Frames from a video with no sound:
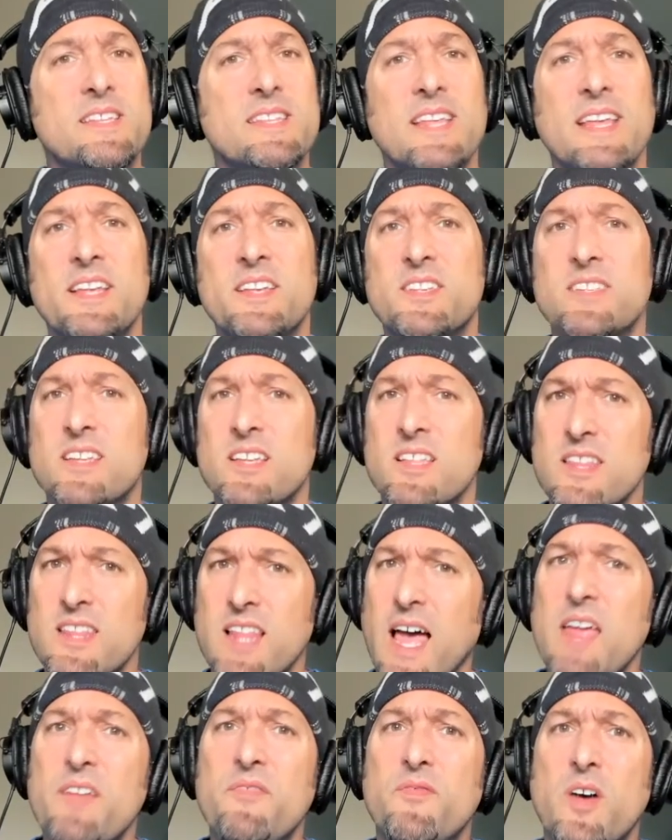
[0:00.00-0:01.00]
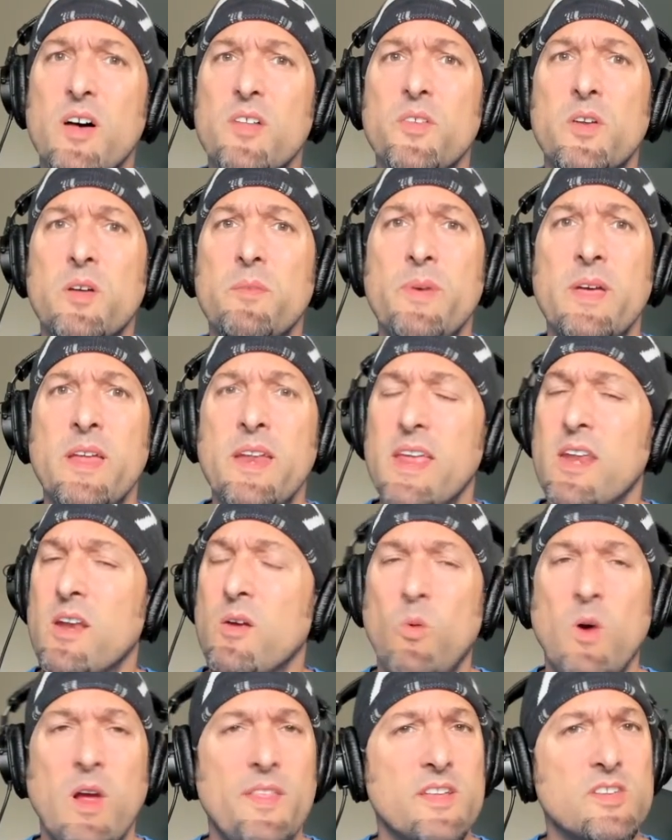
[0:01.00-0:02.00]
things to life a little bit in a
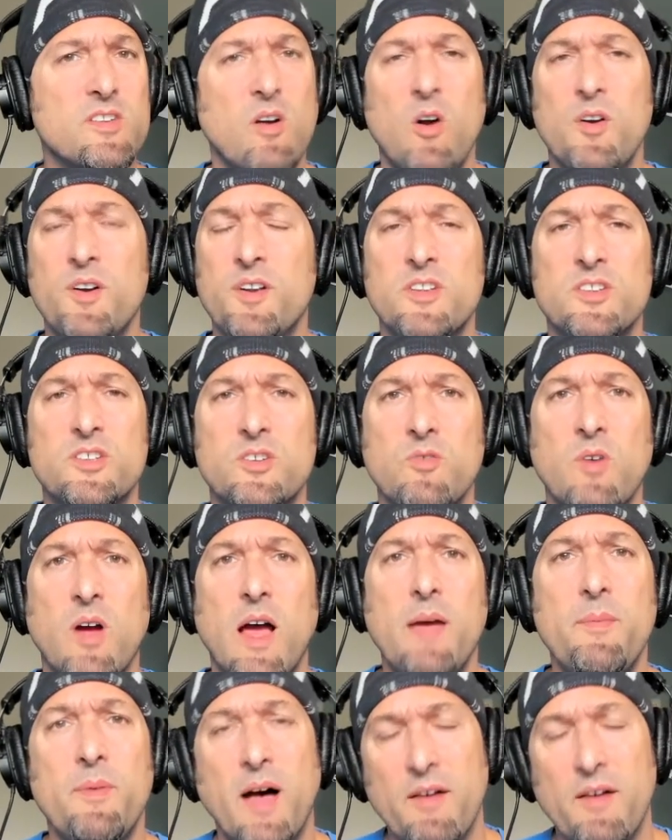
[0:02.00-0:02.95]
way that's hard to describe.